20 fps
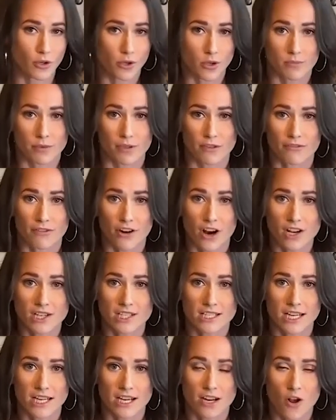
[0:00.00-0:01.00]
You can put
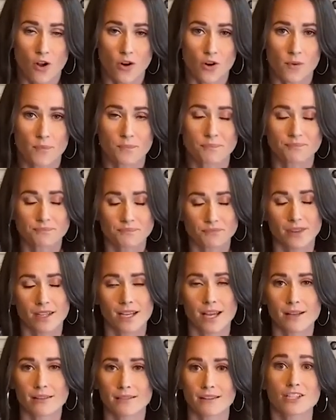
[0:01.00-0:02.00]
frosting on them,
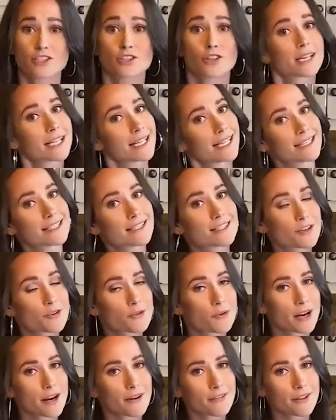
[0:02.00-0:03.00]
let your kids
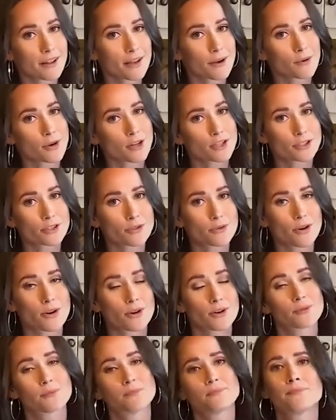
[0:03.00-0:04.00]
do whatever they want to
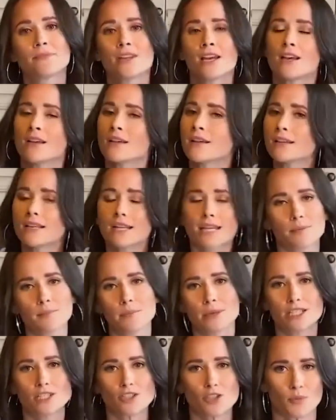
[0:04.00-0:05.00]
on them. It
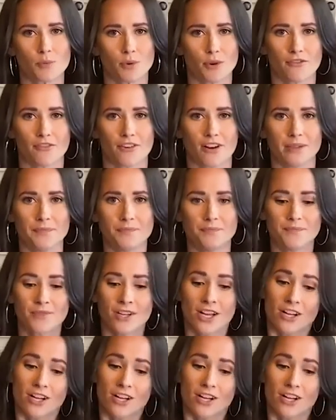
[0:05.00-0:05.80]
can be super fun.